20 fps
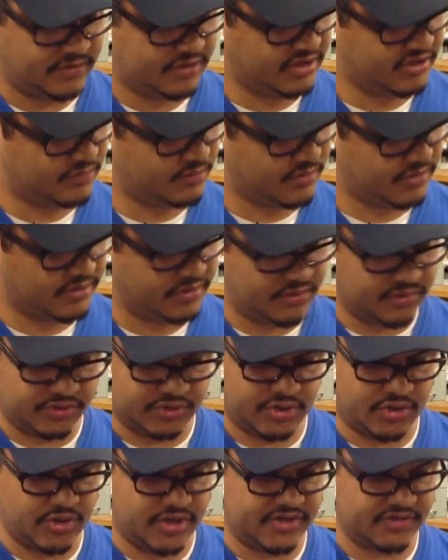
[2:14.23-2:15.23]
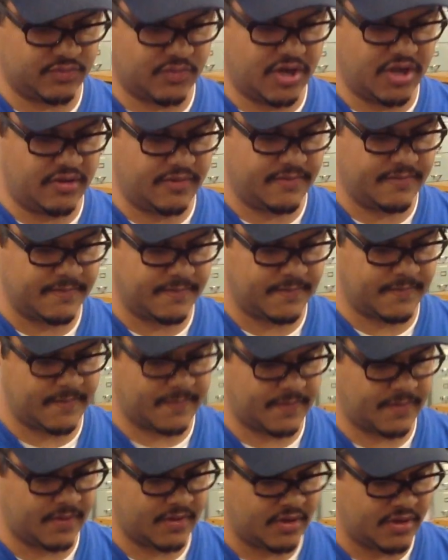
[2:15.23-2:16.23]
This one looks good as well.
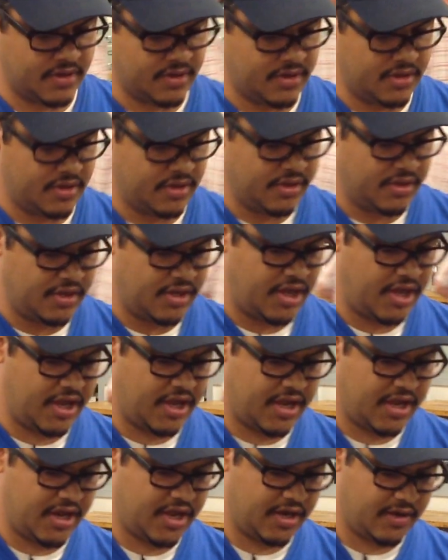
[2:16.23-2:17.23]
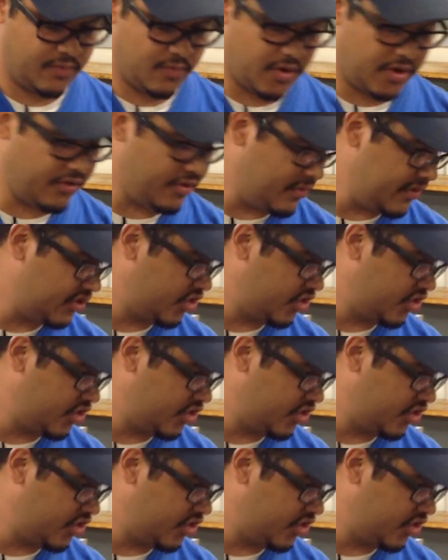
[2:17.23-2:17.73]
And one of the